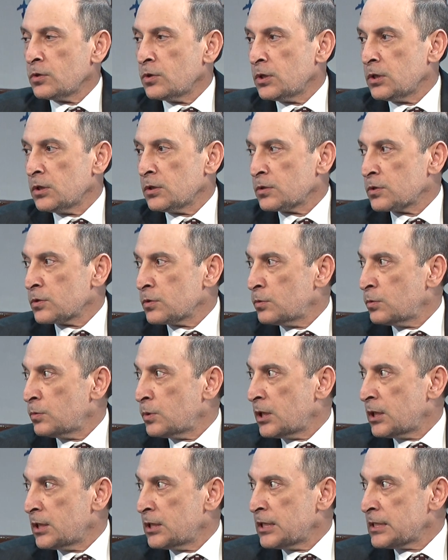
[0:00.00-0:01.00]
going to
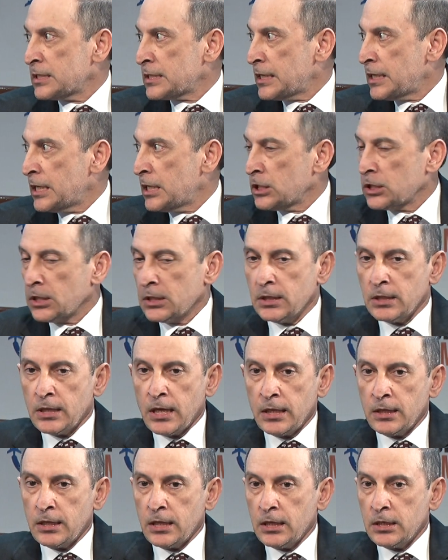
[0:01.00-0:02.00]
a destination
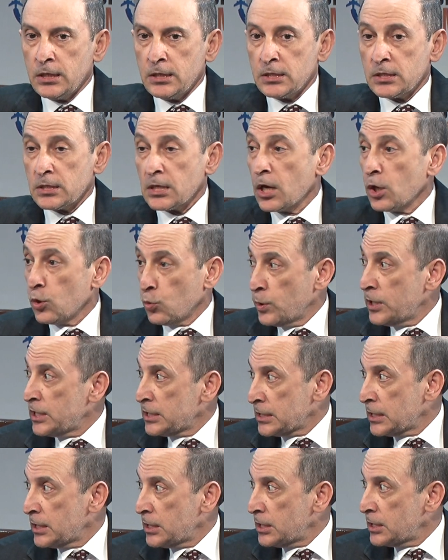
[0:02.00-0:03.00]
that there is, we
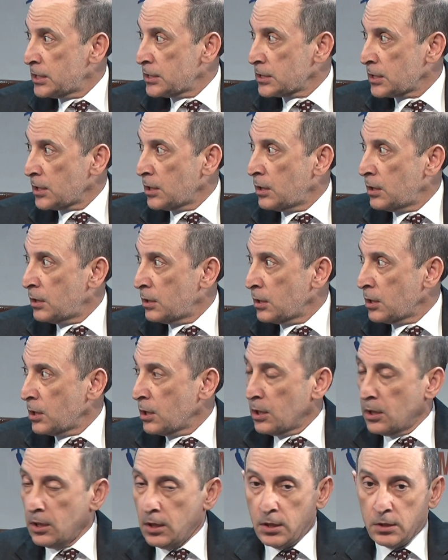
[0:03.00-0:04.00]
see is a
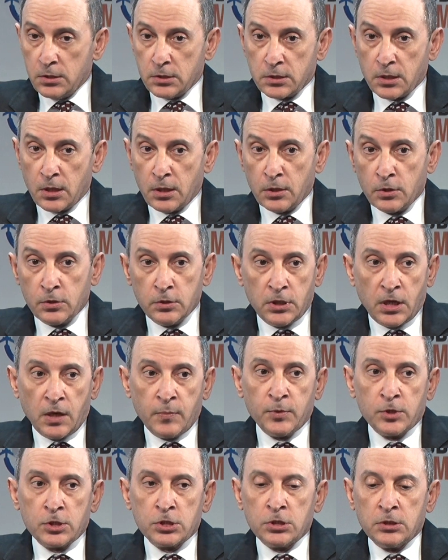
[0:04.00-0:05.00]
good
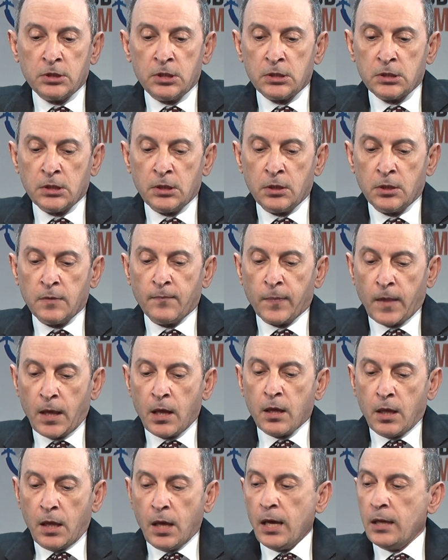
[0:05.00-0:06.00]
opportunity.
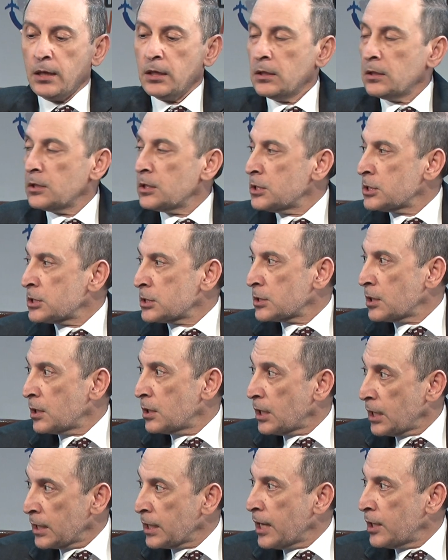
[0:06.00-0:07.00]
And in this,
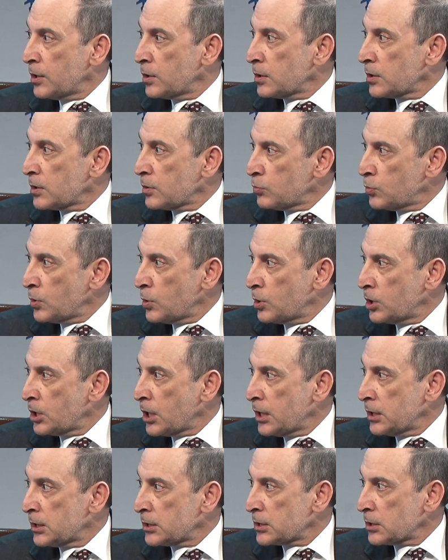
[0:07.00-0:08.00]
again, we were
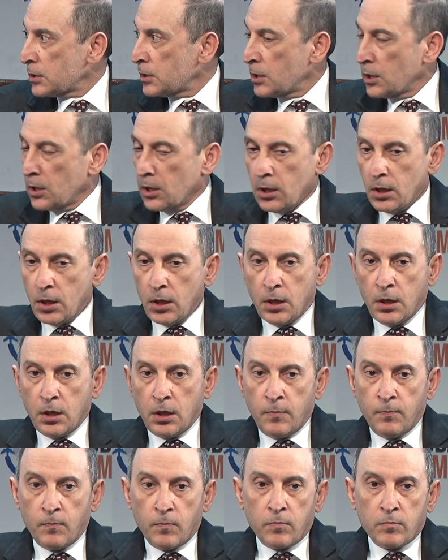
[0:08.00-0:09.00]
right.
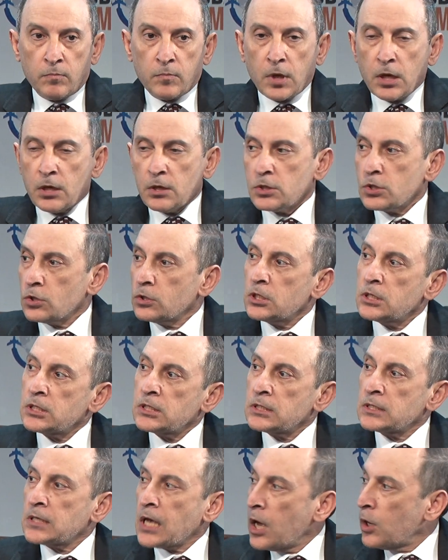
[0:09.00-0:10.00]
So this
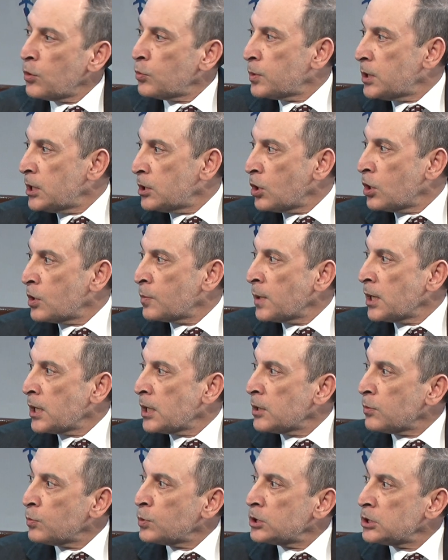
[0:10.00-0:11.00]
is how we
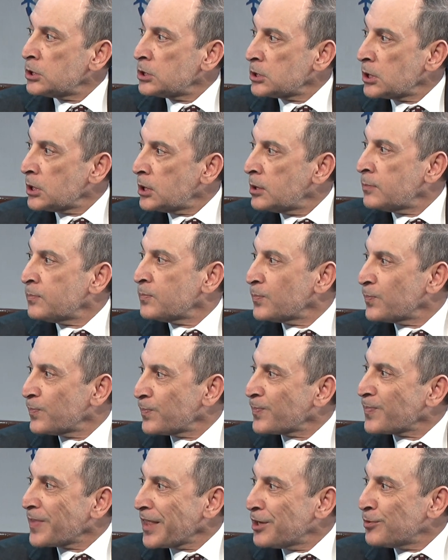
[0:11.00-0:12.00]
normally would
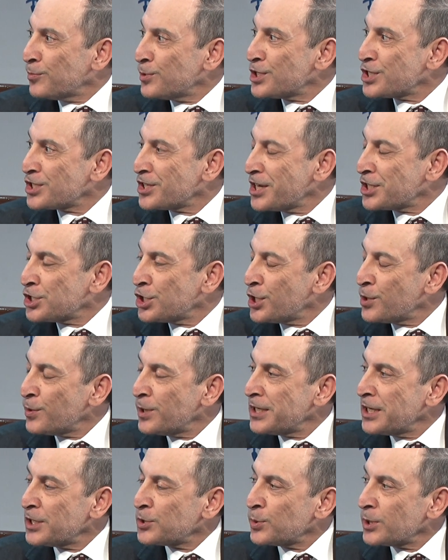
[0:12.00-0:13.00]
structure our
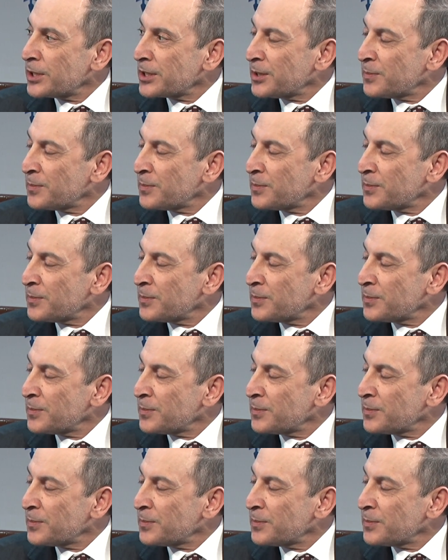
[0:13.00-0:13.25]
network.